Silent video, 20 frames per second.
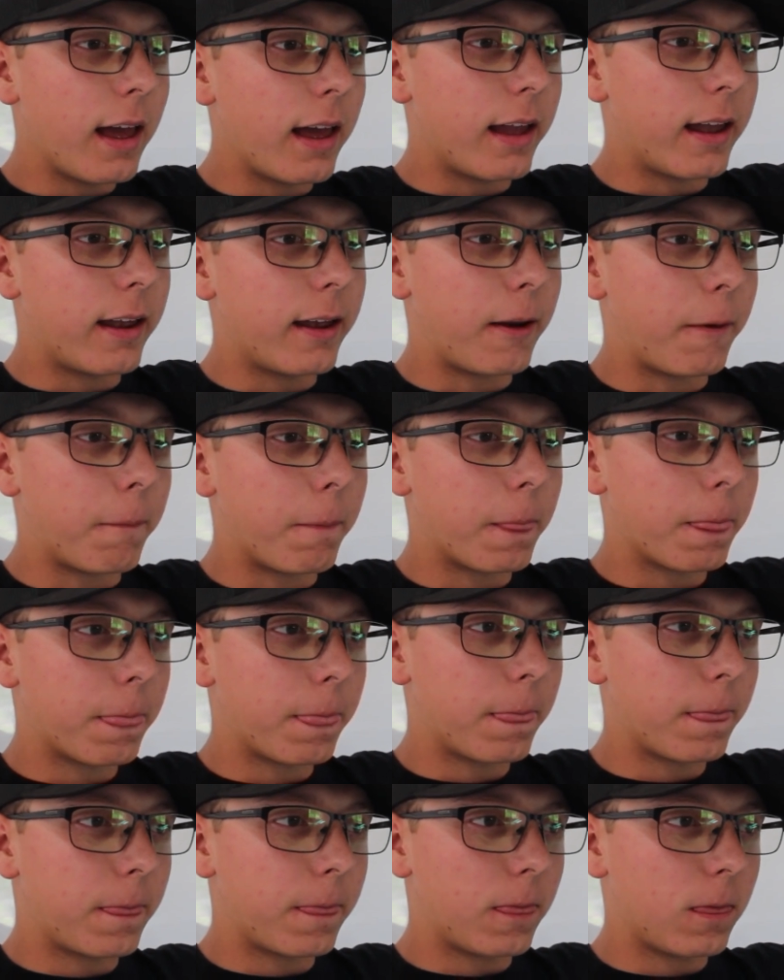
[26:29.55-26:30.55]
And
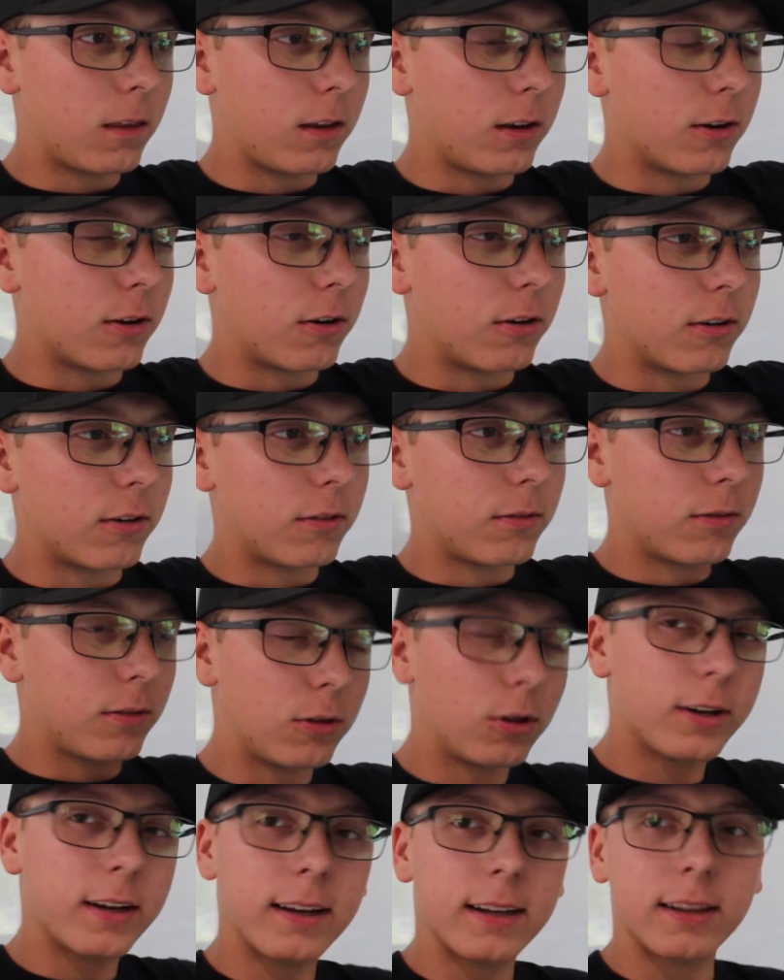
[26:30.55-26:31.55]

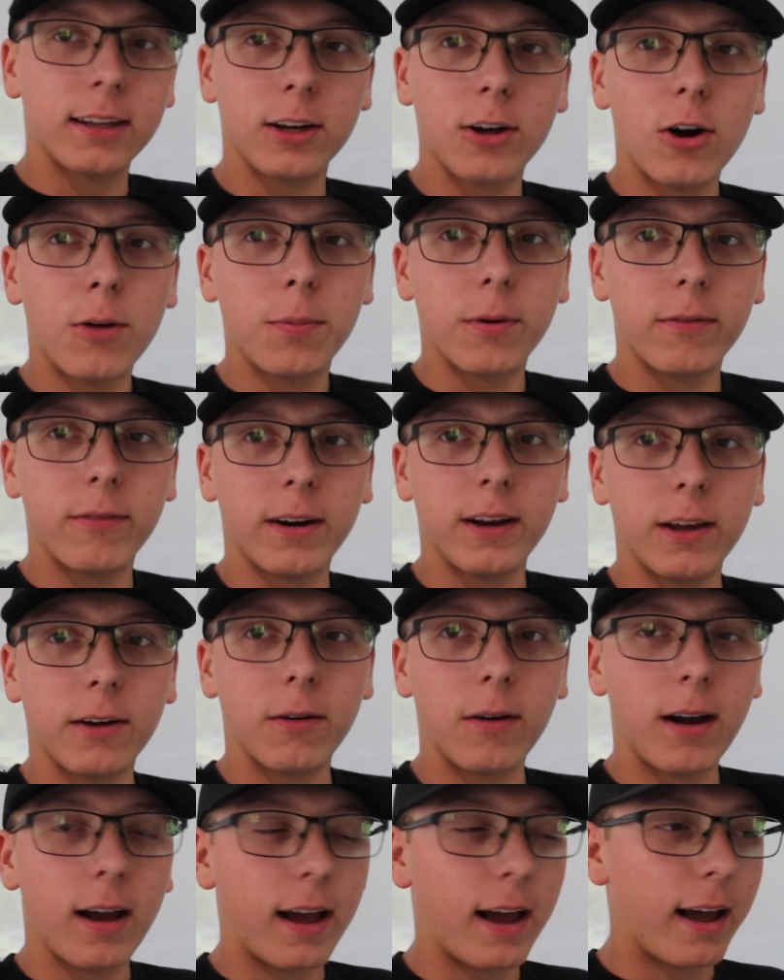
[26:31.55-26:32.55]
looking at the GoPro video,